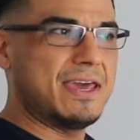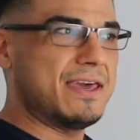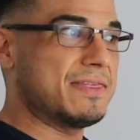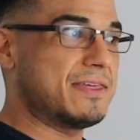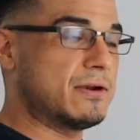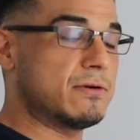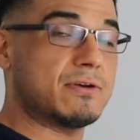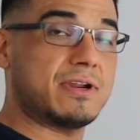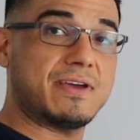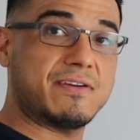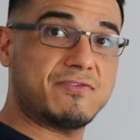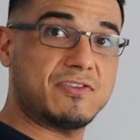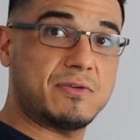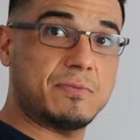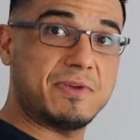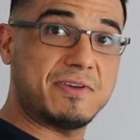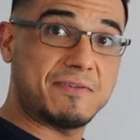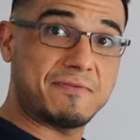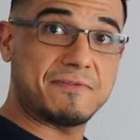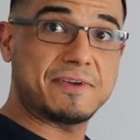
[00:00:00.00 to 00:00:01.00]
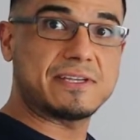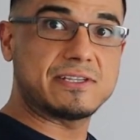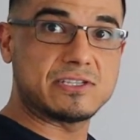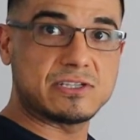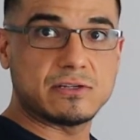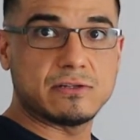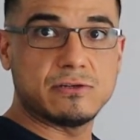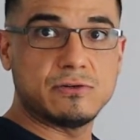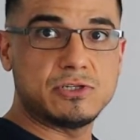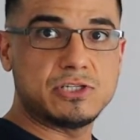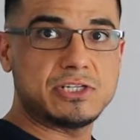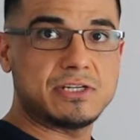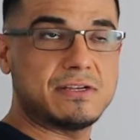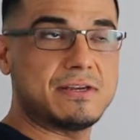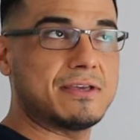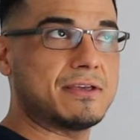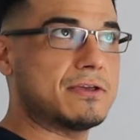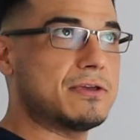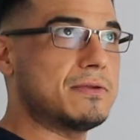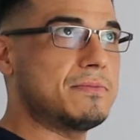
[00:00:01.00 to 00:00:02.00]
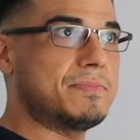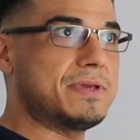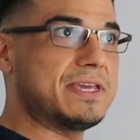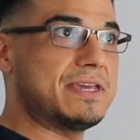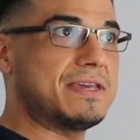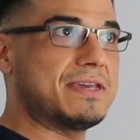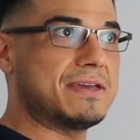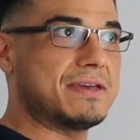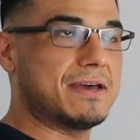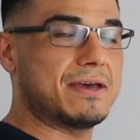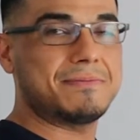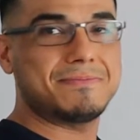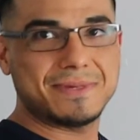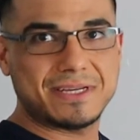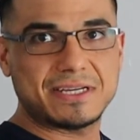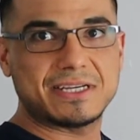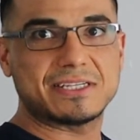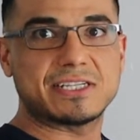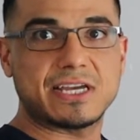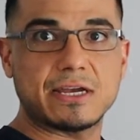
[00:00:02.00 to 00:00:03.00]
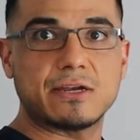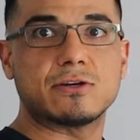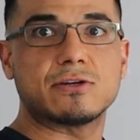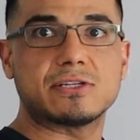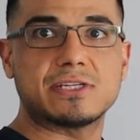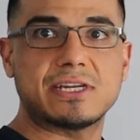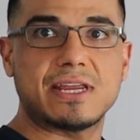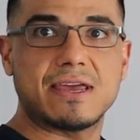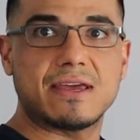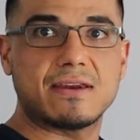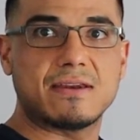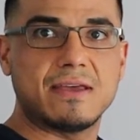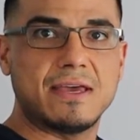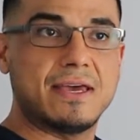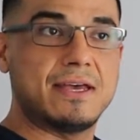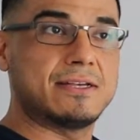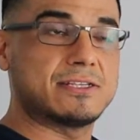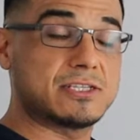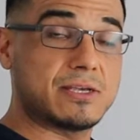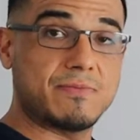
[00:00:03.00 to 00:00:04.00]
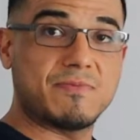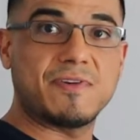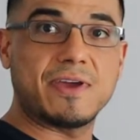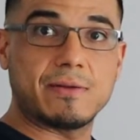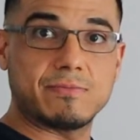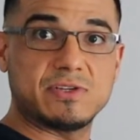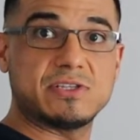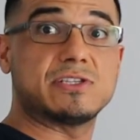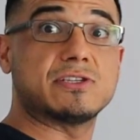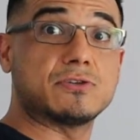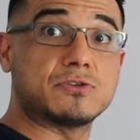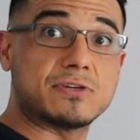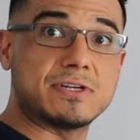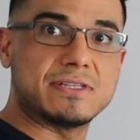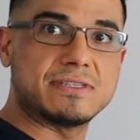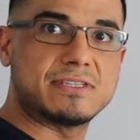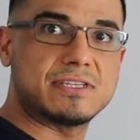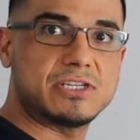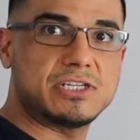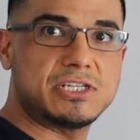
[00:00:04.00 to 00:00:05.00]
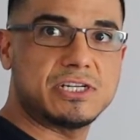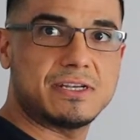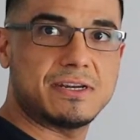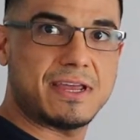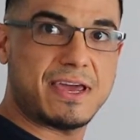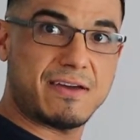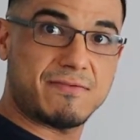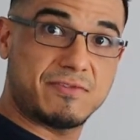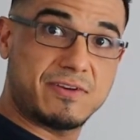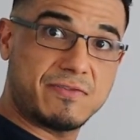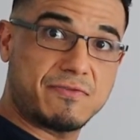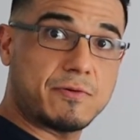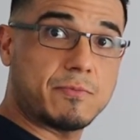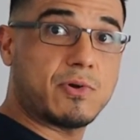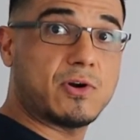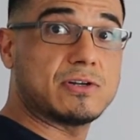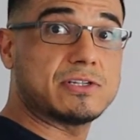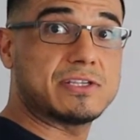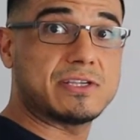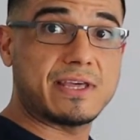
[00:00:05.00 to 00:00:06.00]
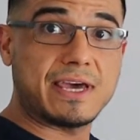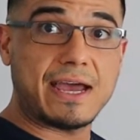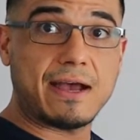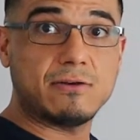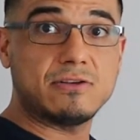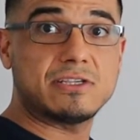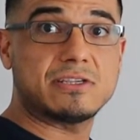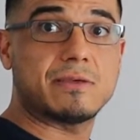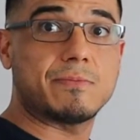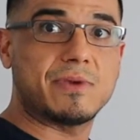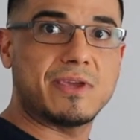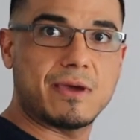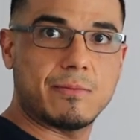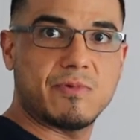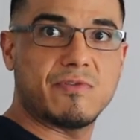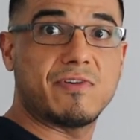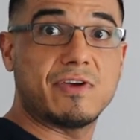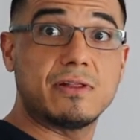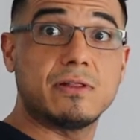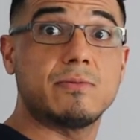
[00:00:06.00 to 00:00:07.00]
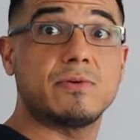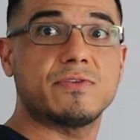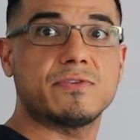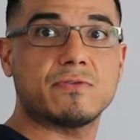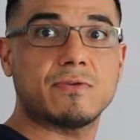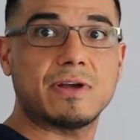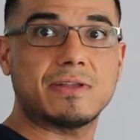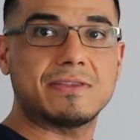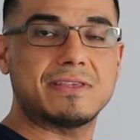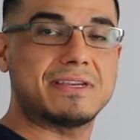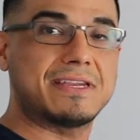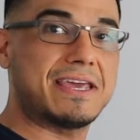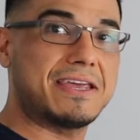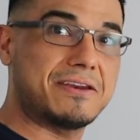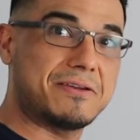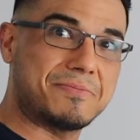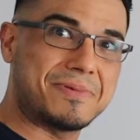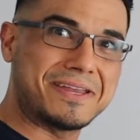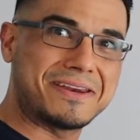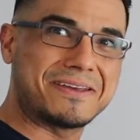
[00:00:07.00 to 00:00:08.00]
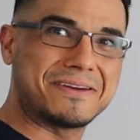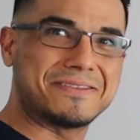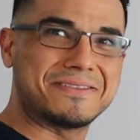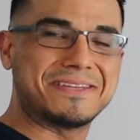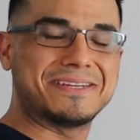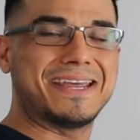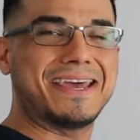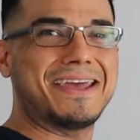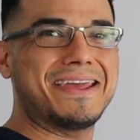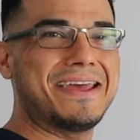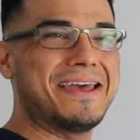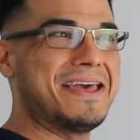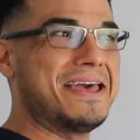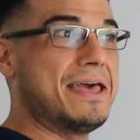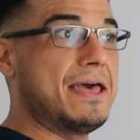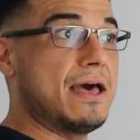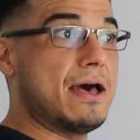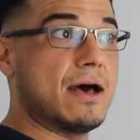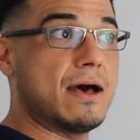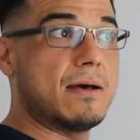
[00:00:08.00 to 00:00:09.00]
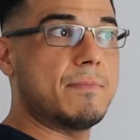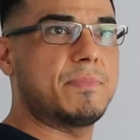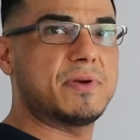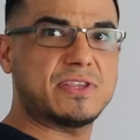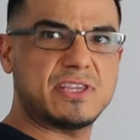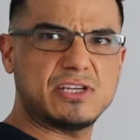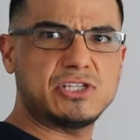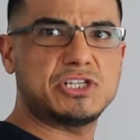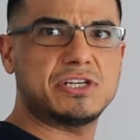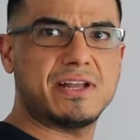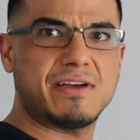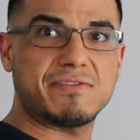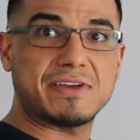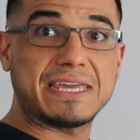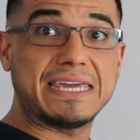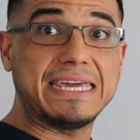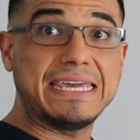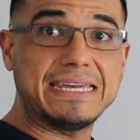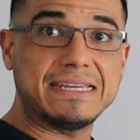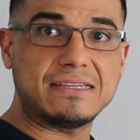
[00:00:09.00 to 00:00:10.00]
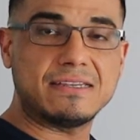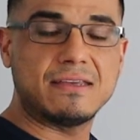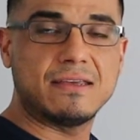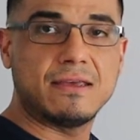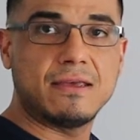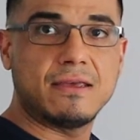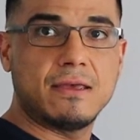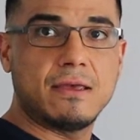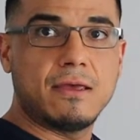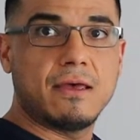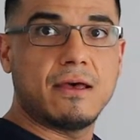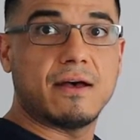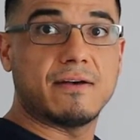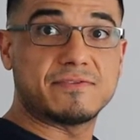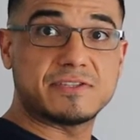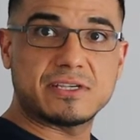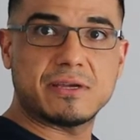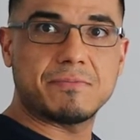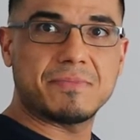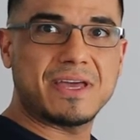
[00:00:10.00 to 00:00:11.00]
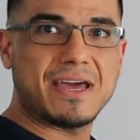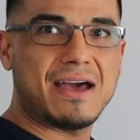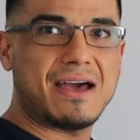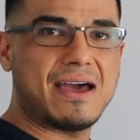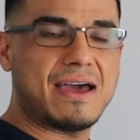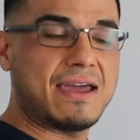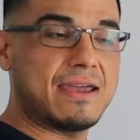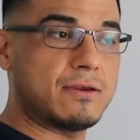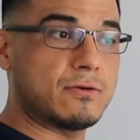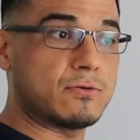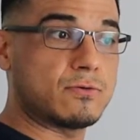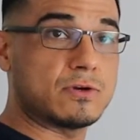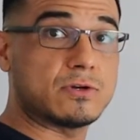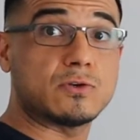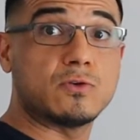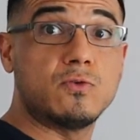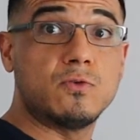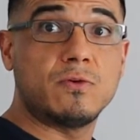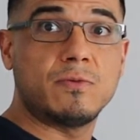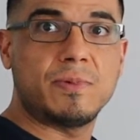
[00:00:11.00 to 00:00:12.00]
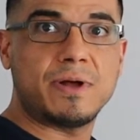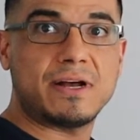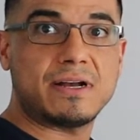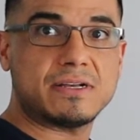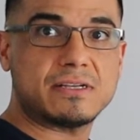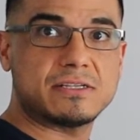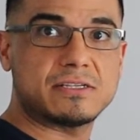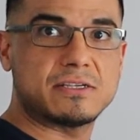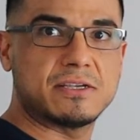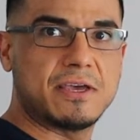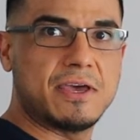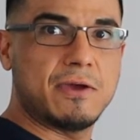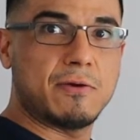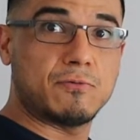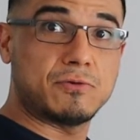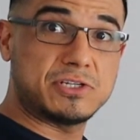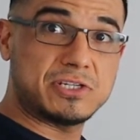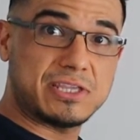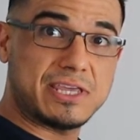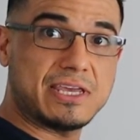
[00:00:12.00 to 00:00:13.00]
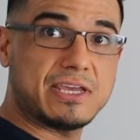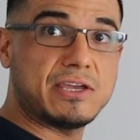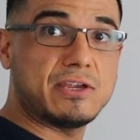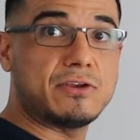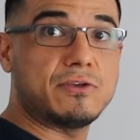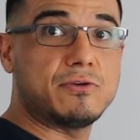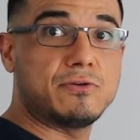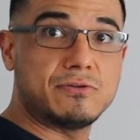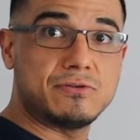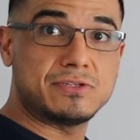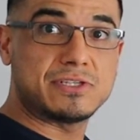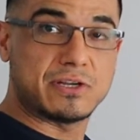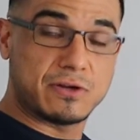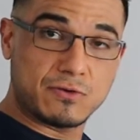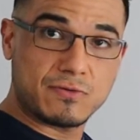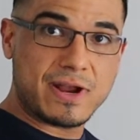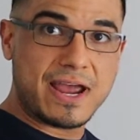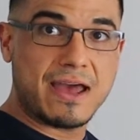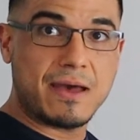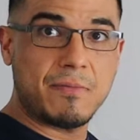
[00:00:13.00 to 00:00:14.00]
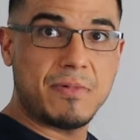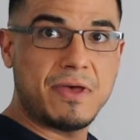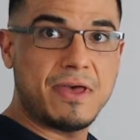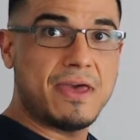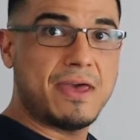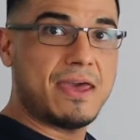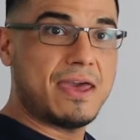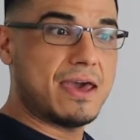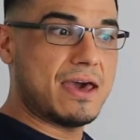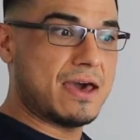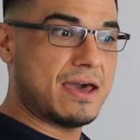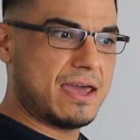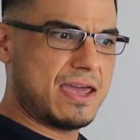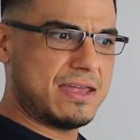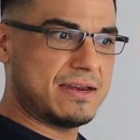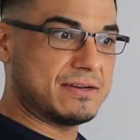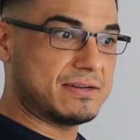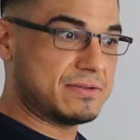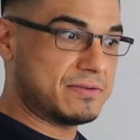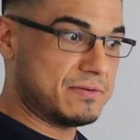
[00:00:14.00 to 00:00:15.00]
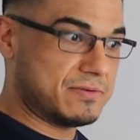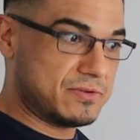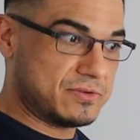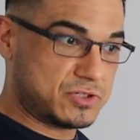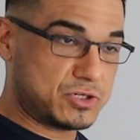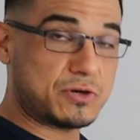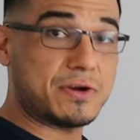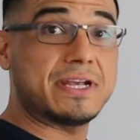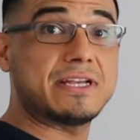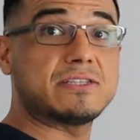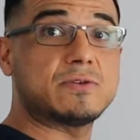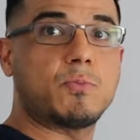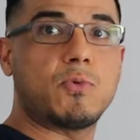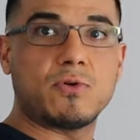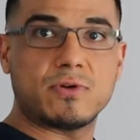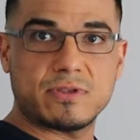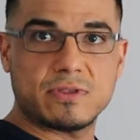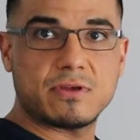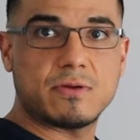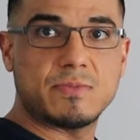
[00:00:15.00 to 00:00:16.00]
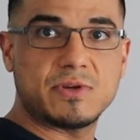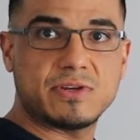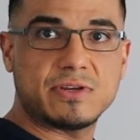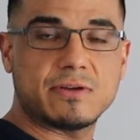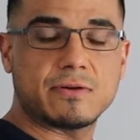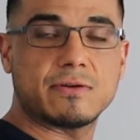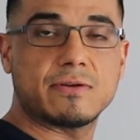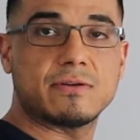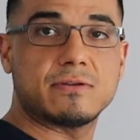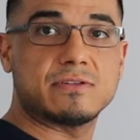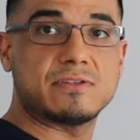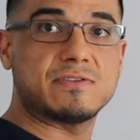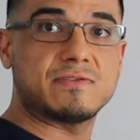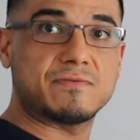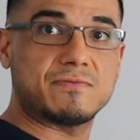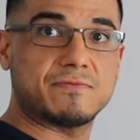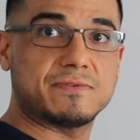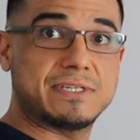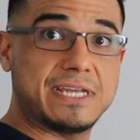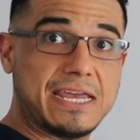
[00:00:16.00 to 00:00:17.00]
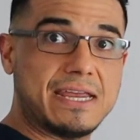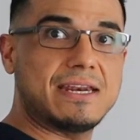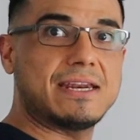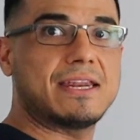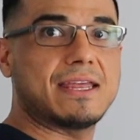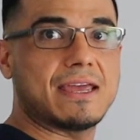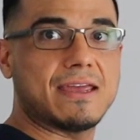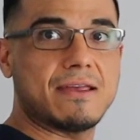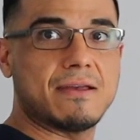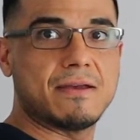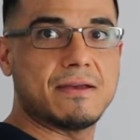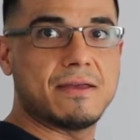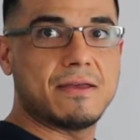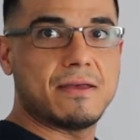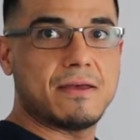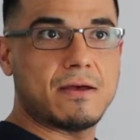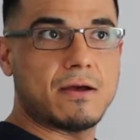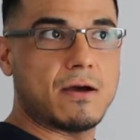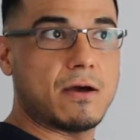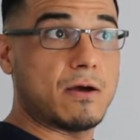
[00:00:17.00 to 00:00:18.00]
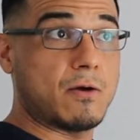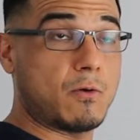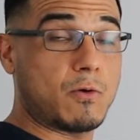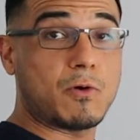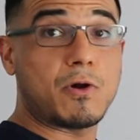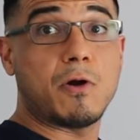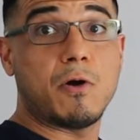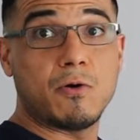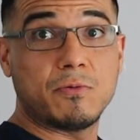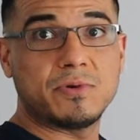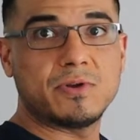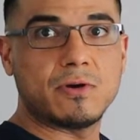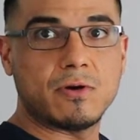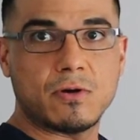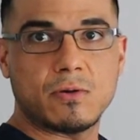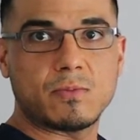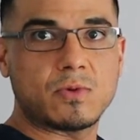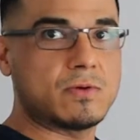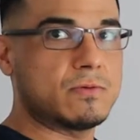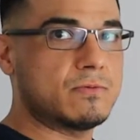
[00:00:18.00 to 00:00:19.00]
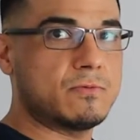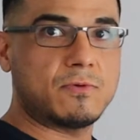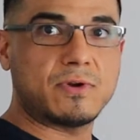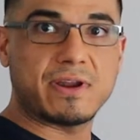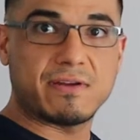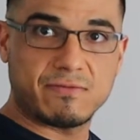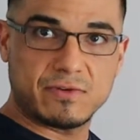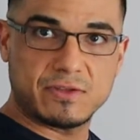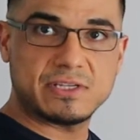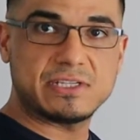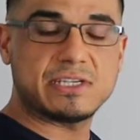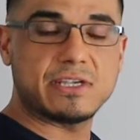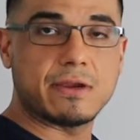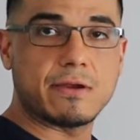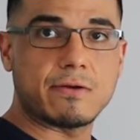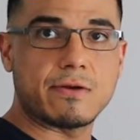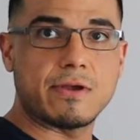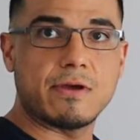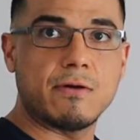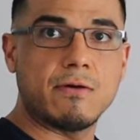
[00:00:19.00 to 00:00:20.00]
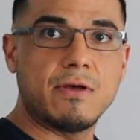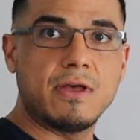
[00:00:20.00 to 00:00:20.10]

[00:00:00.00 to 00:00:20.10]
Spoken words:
They don't have to be a fixed solution. It could be, because I understand some families in transition have different parts of the house that become available throughout the day, depending on the day, but they should have a kit of some kind or a toolbox which they can use and grab and transport their materials day to day or home to home, or whatever the scenario.